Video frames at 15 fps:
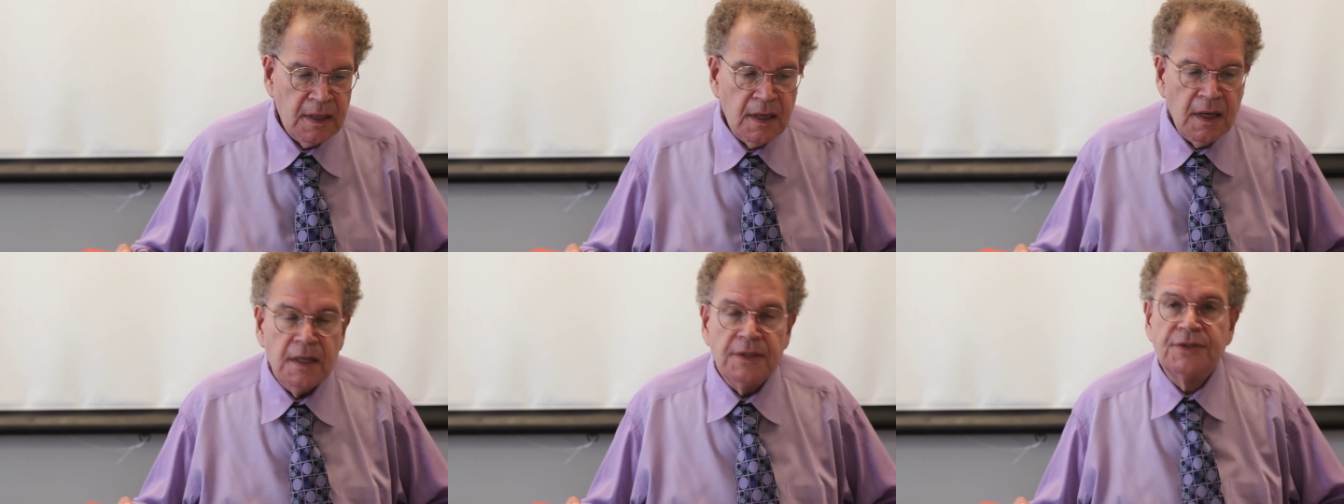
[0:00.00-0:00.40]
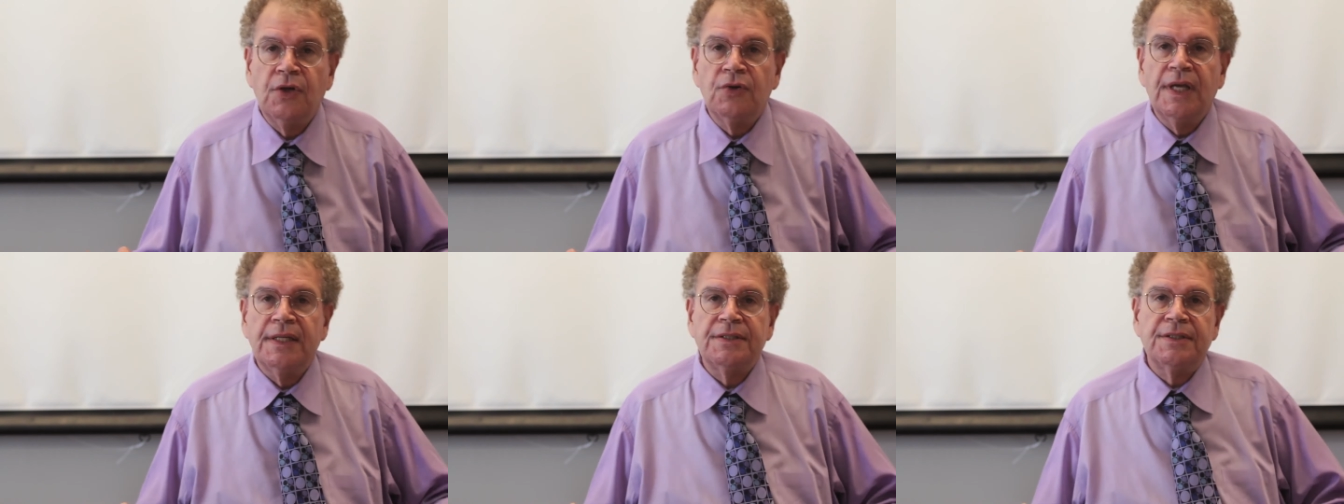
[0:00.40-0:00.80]
So
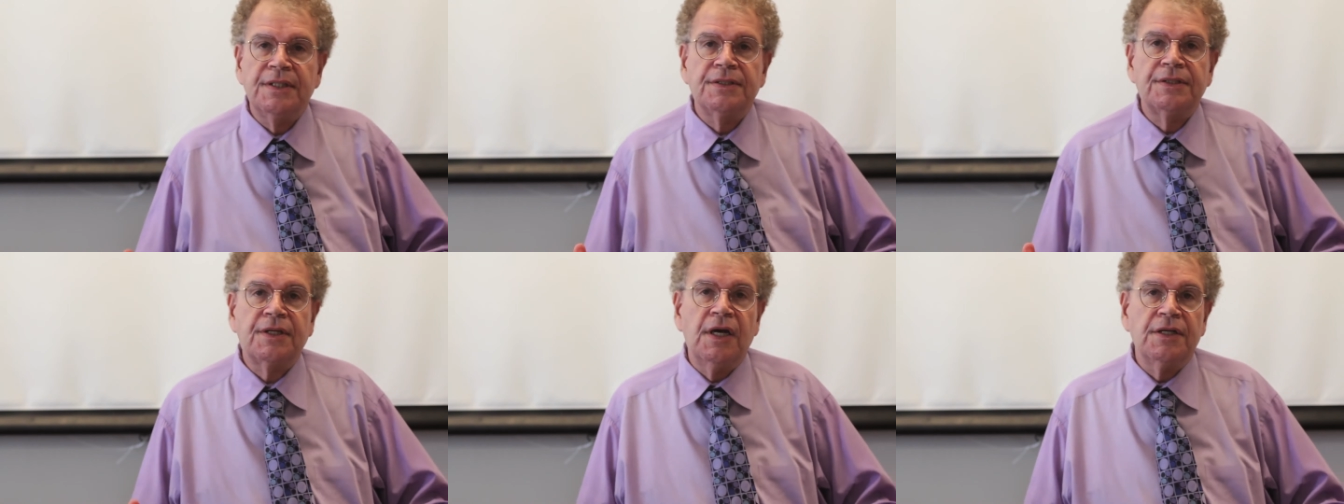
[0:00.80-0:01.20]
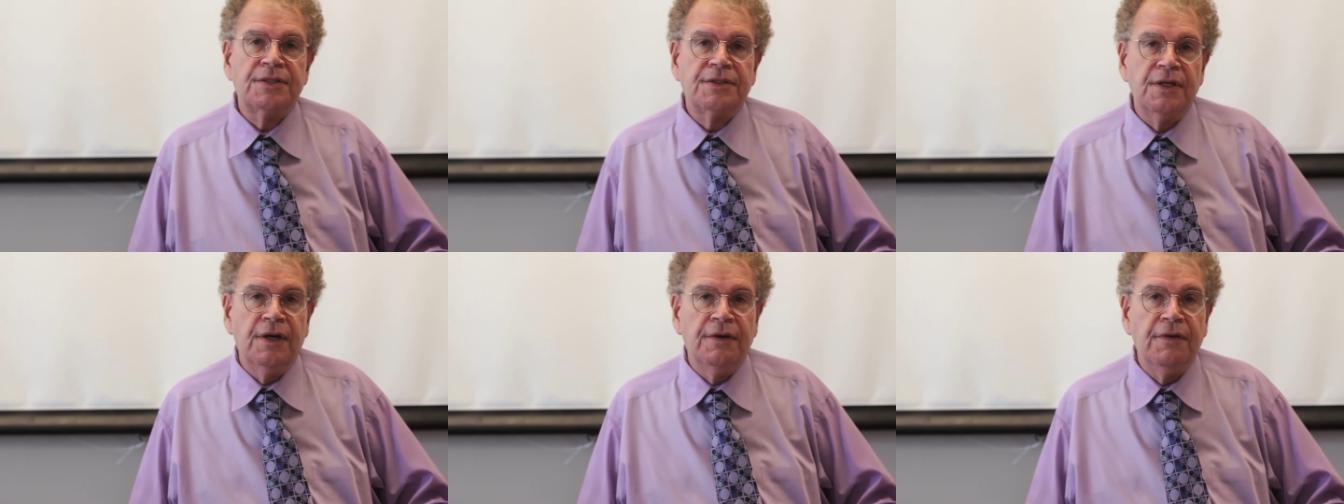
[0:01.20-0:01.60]
let's
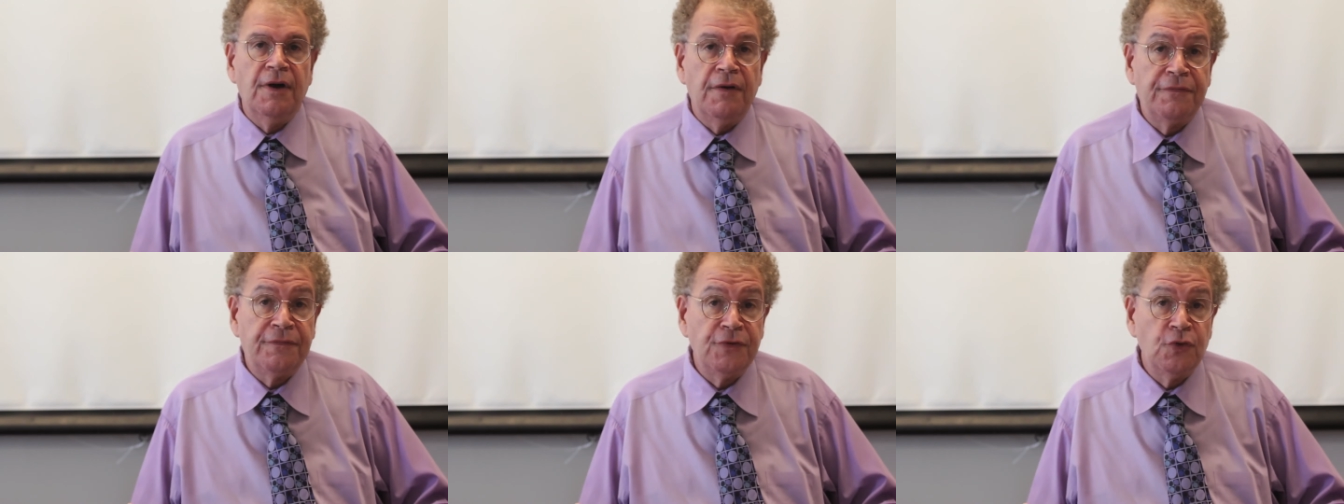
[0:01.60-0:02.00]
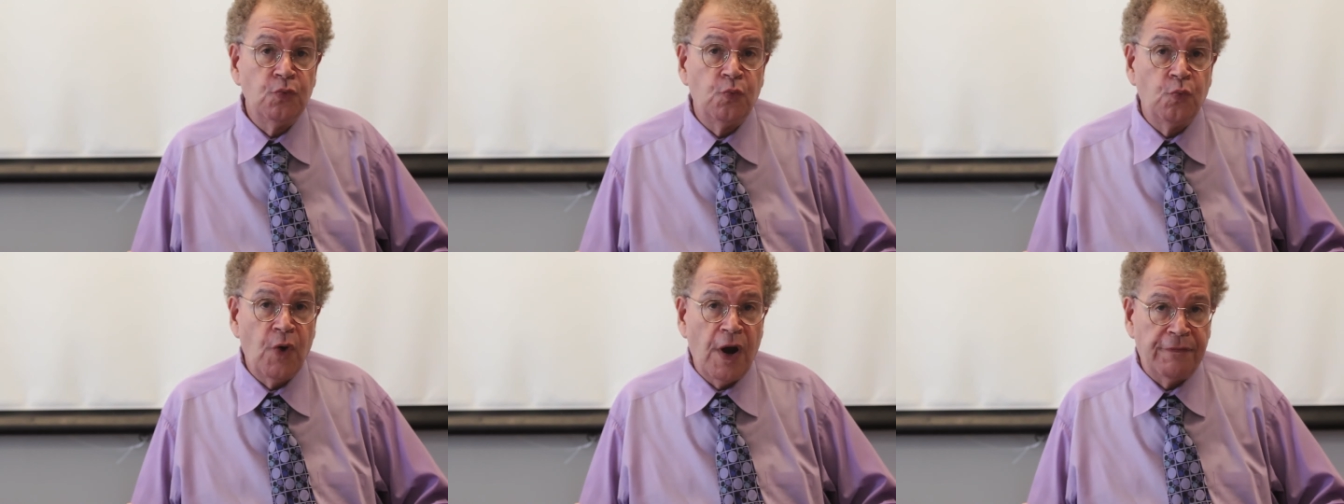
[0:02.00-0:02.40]
discuss a, a few
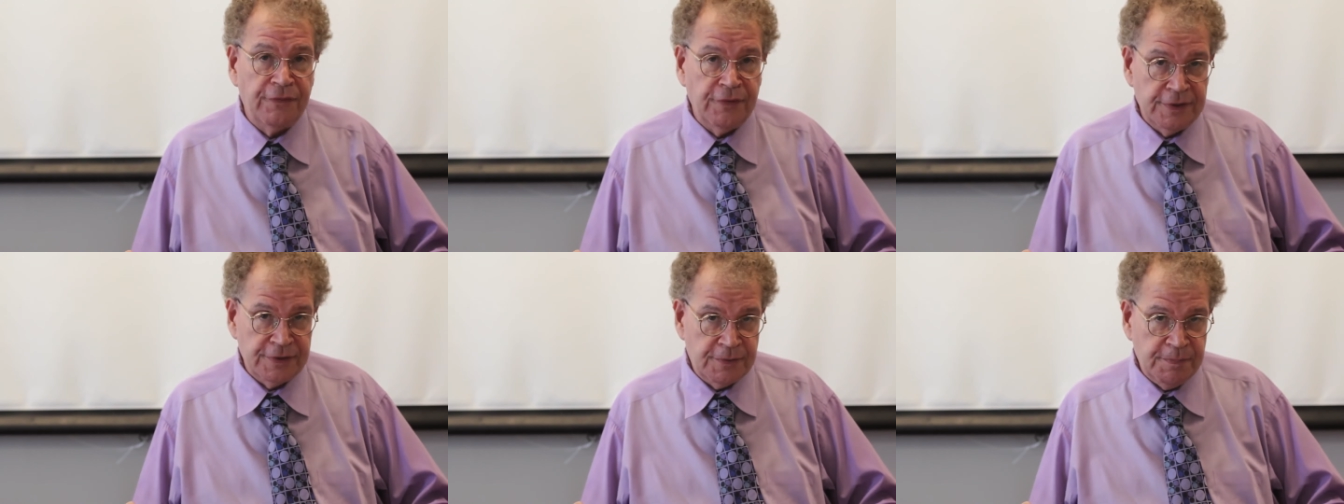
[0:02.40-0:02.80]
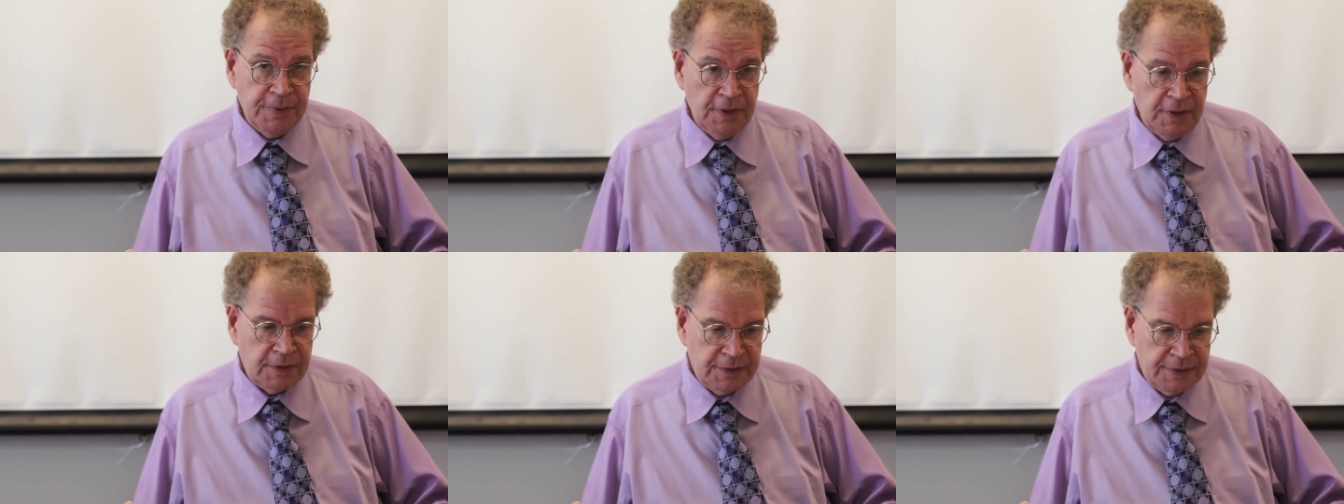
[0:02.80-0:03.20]
reference
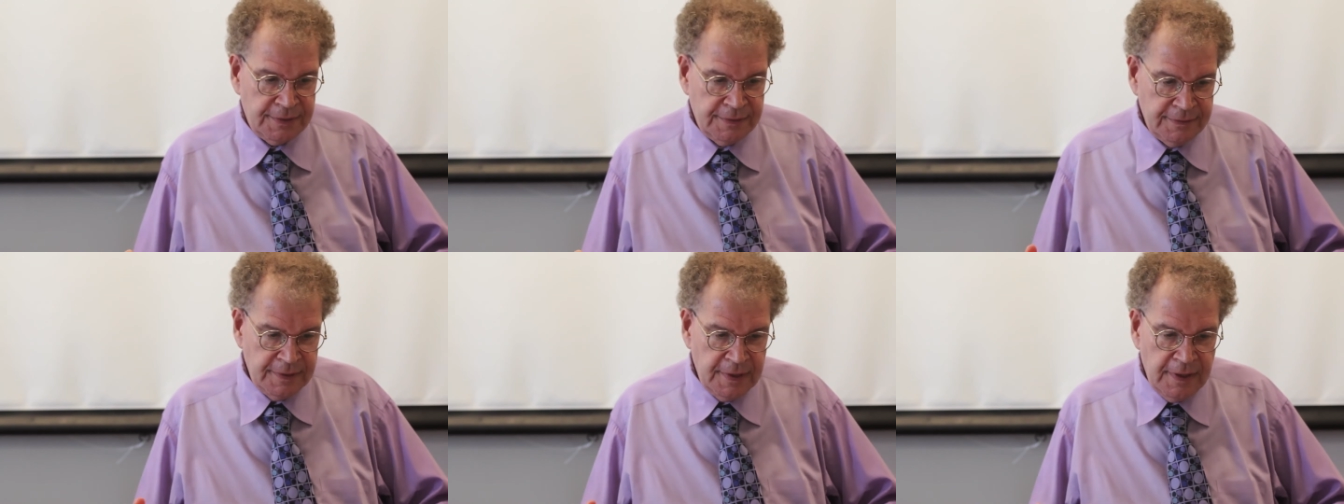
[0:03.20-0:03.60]
books.